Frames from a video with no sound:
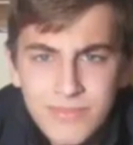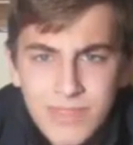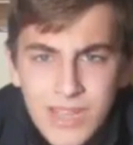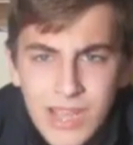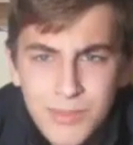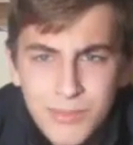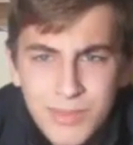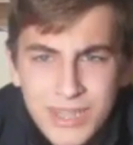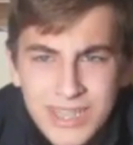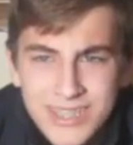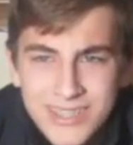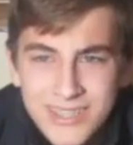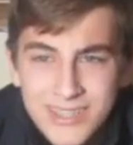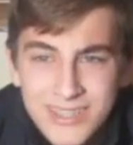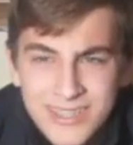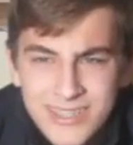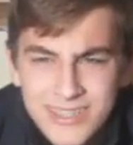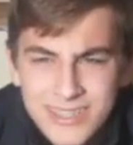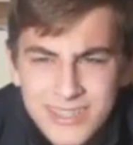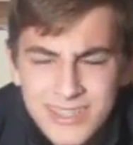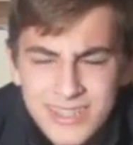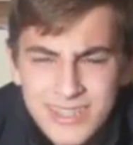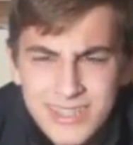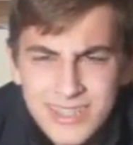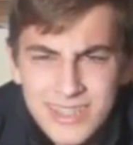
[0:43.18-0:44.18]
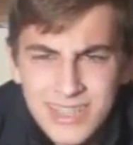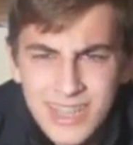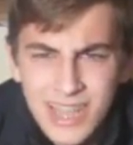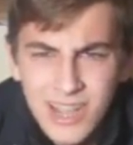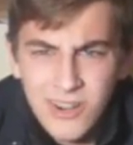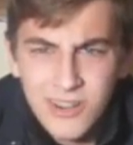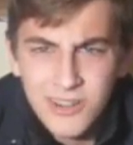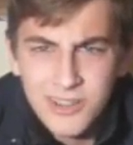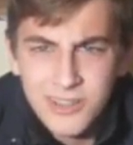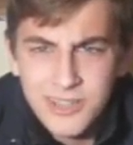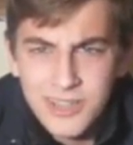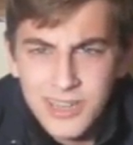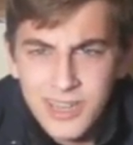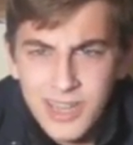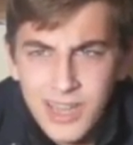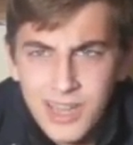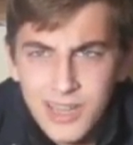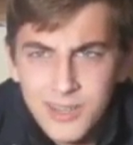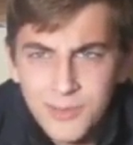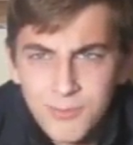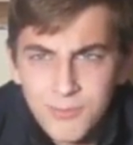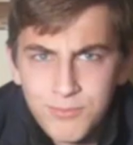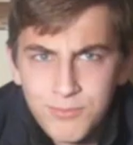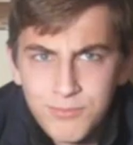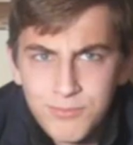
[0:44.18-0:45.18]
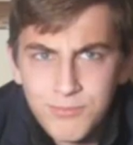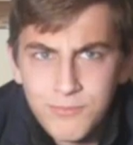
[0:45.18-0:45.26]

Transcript: I mean, how could God